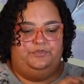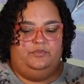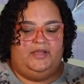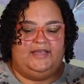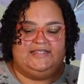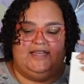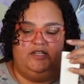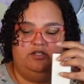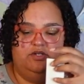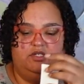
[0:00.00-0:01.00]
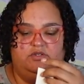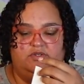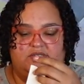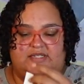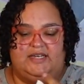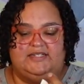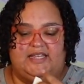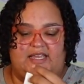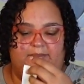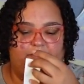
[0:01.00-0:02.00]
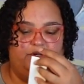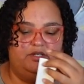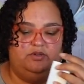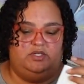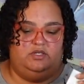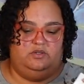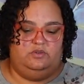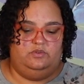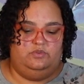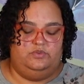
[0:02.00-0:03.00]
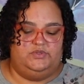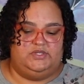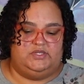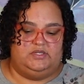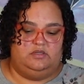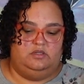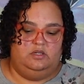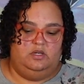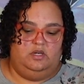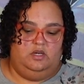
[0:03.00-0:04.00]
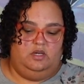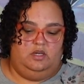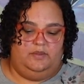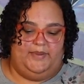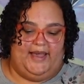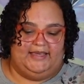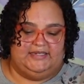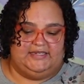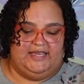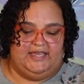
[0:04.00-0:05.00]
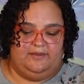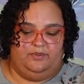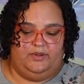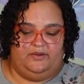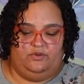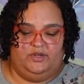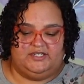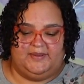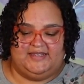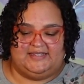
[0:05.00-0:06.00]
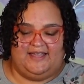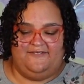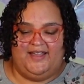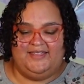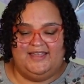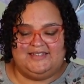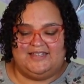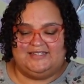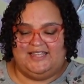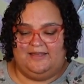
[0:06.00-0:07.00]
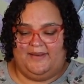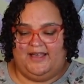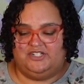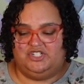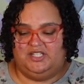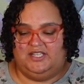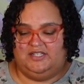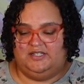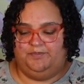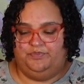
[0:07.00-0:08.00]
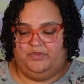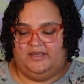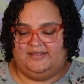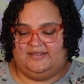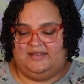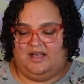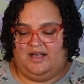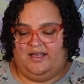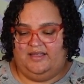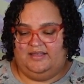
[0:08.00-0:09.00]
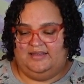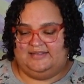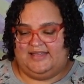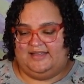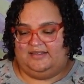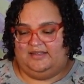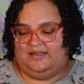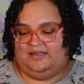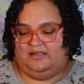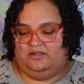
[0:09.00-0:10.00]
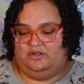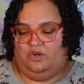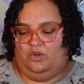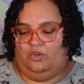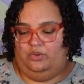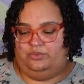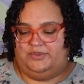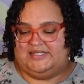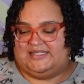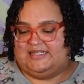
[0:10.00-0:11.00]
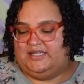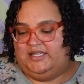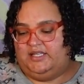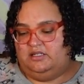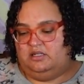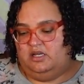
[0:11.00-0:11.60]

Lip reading: Like I said, you can use duct tape or you can use packing tape, whatever works best. I find that duct tape actually is not exactly cold resilient.